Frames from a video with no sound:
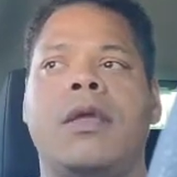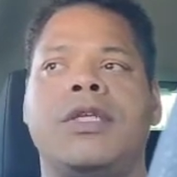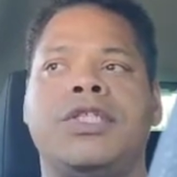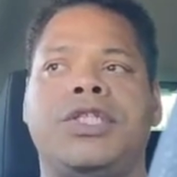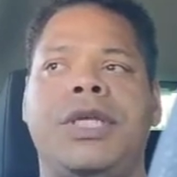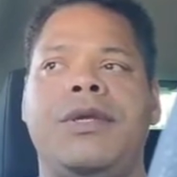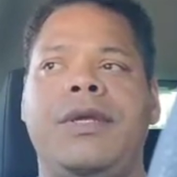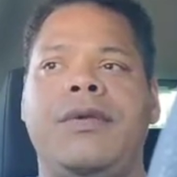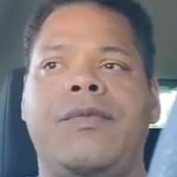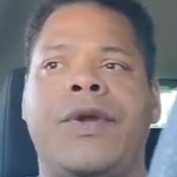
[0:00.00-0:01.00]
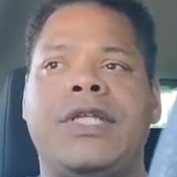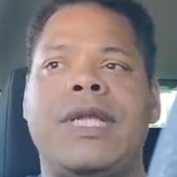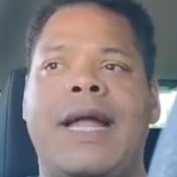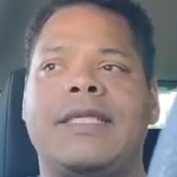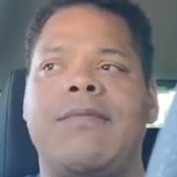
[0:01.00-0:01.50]
She reached
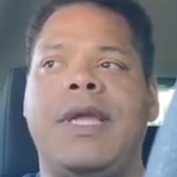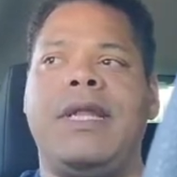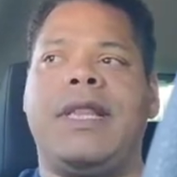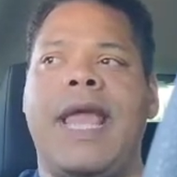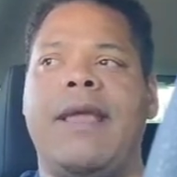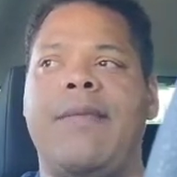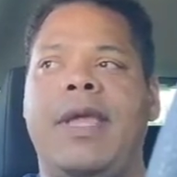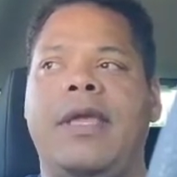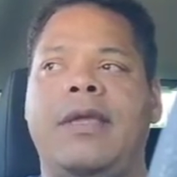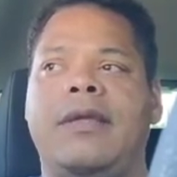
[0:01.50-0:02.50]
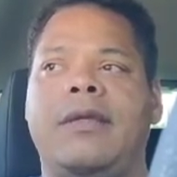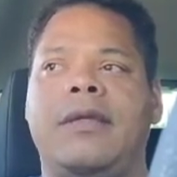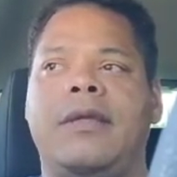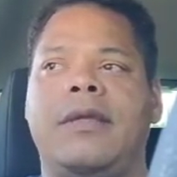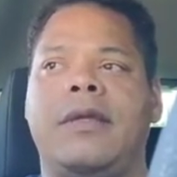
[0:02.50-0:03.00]
out to me to thank me
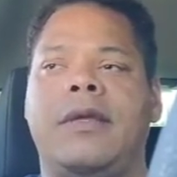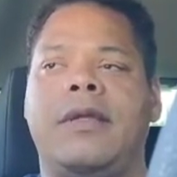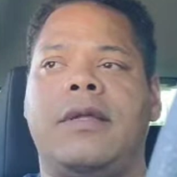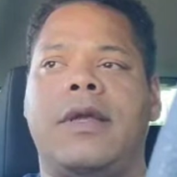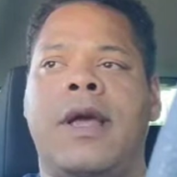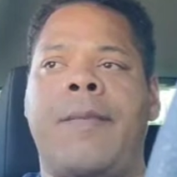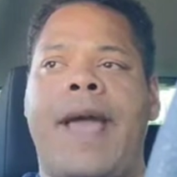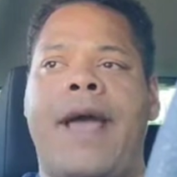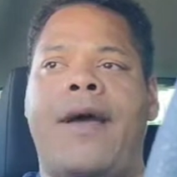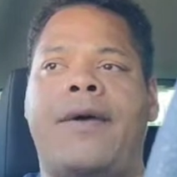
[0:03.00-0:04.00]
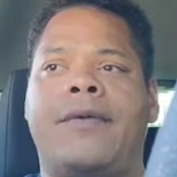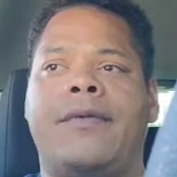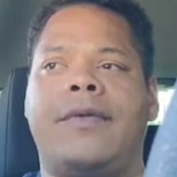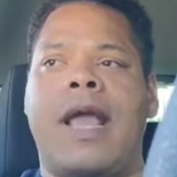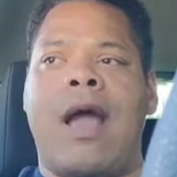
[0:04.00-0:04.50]
about
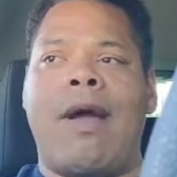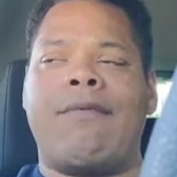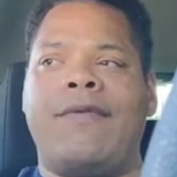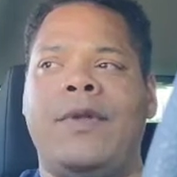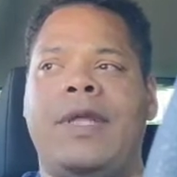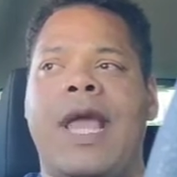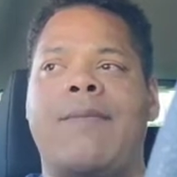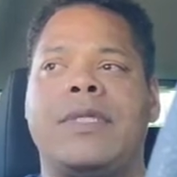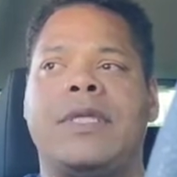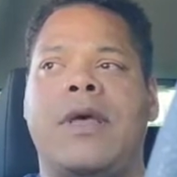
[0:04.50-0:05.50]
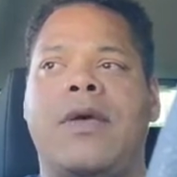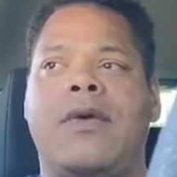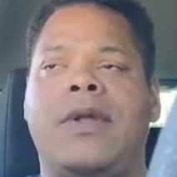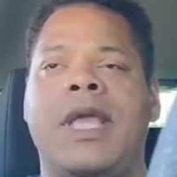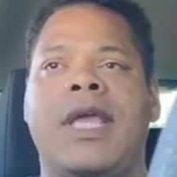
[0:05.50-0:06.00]
how I reviewed the
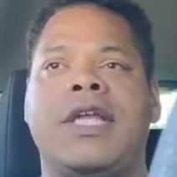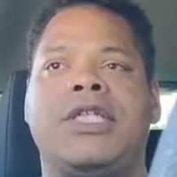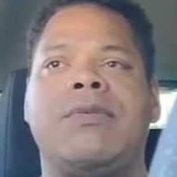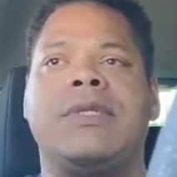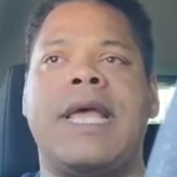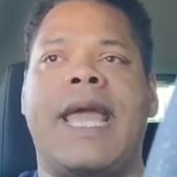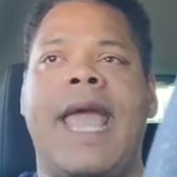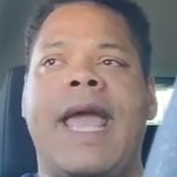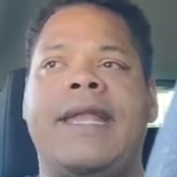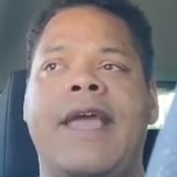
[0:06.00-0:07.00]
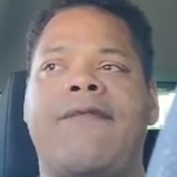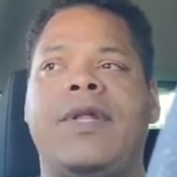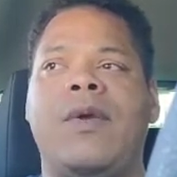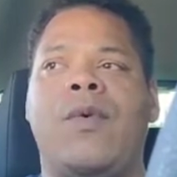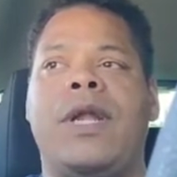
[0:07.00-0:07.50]
episode, and she was like, hey, I
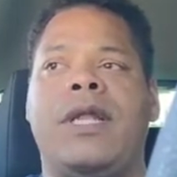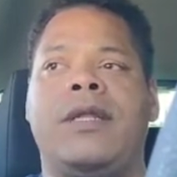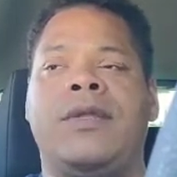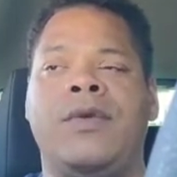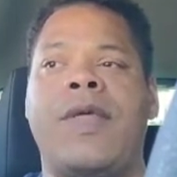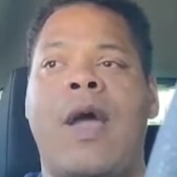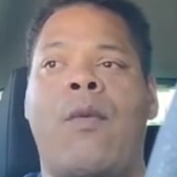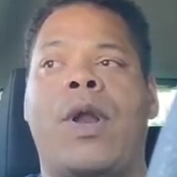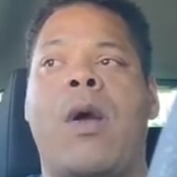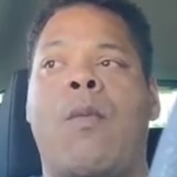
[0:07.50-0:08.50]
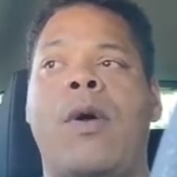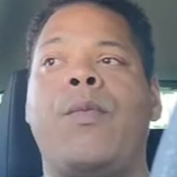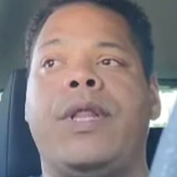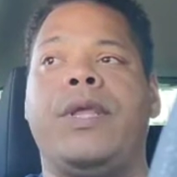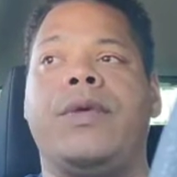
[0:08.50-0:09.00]
definitely want to do that one-on-one
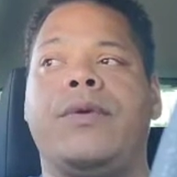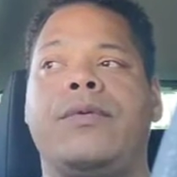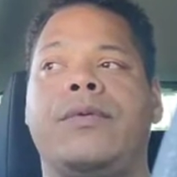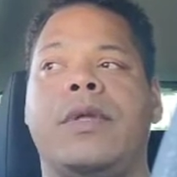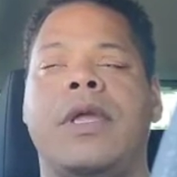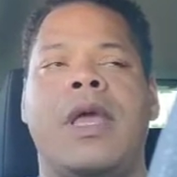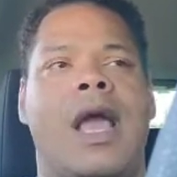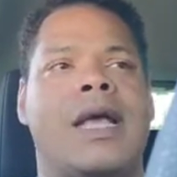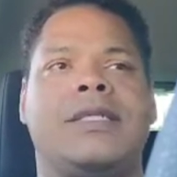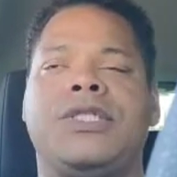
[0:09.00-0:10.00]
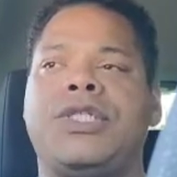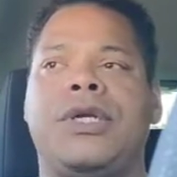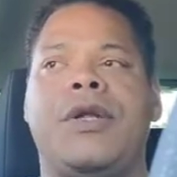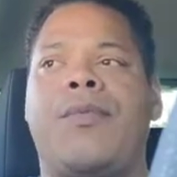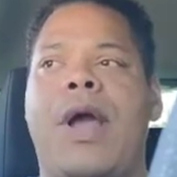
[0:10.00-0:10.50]
with you. I said,
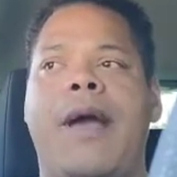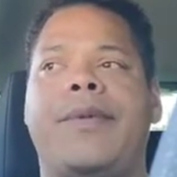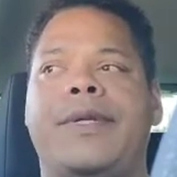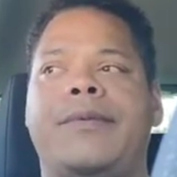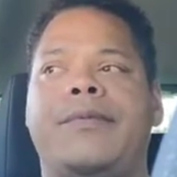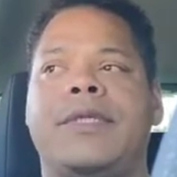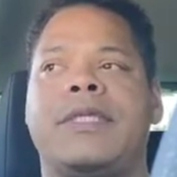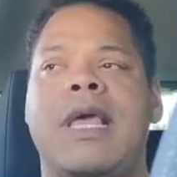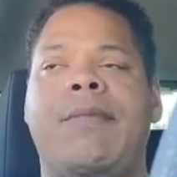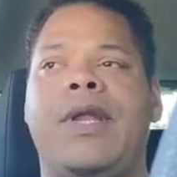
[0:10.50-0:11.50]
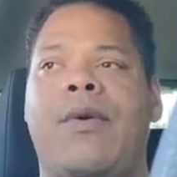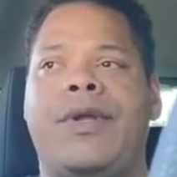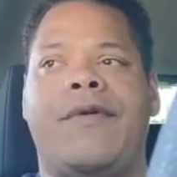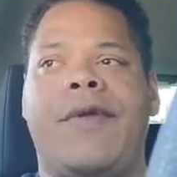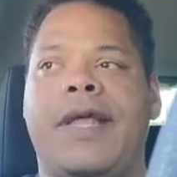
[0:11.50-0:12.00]
sure, no problem. Just let me know when
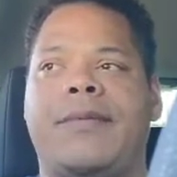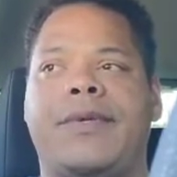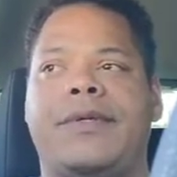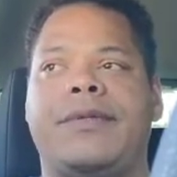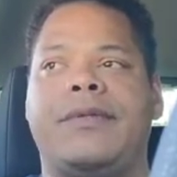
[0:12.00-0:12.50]
you're available.